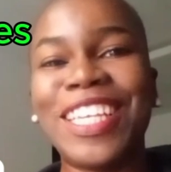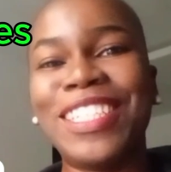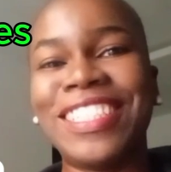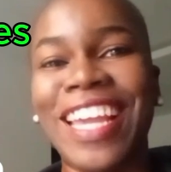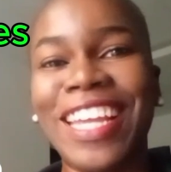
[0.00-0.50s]
So
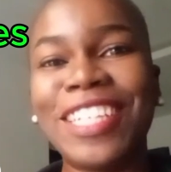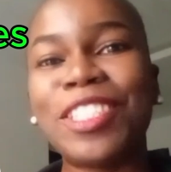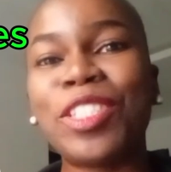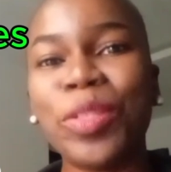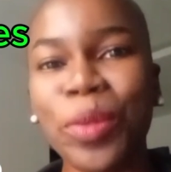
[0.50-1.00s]
you say
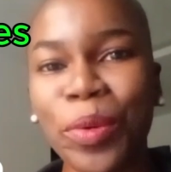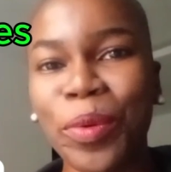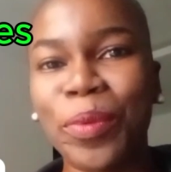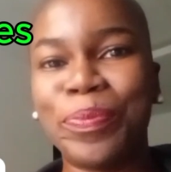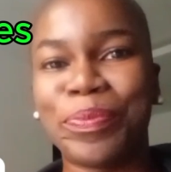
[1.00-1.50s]

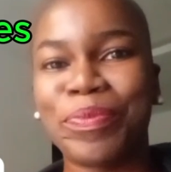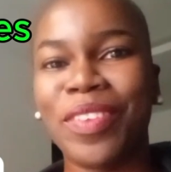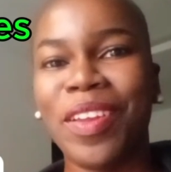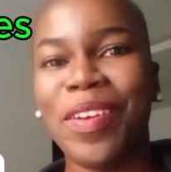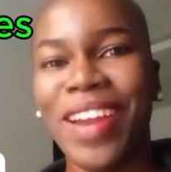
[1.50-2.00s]
tomb,
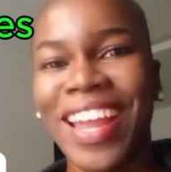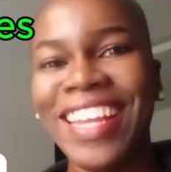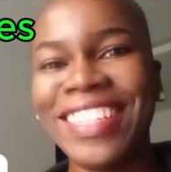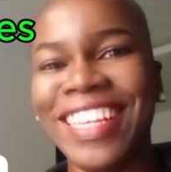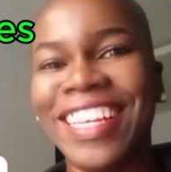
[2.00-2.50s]
all
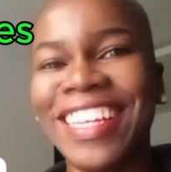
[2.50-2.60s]
right?